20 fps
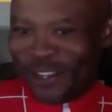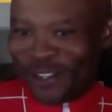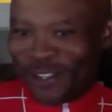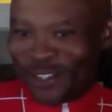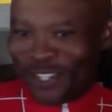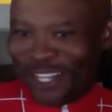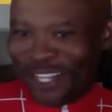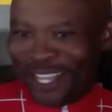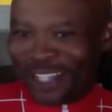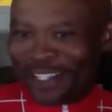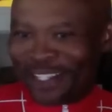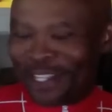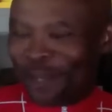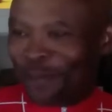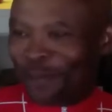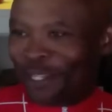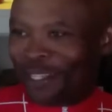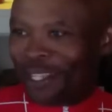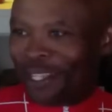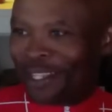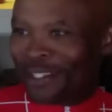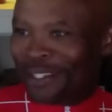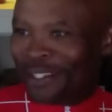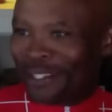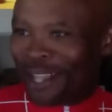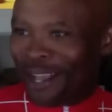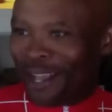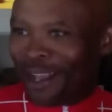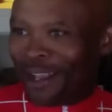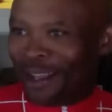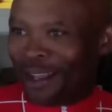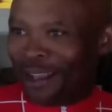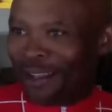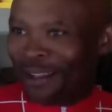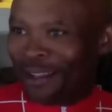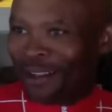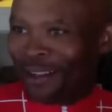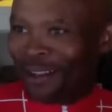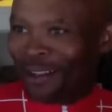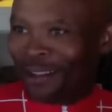so let's see what this uh,
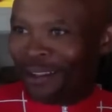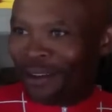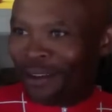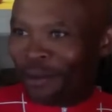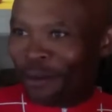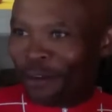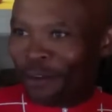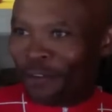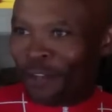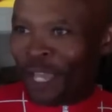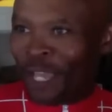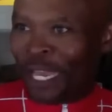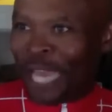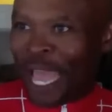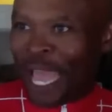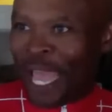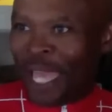review and,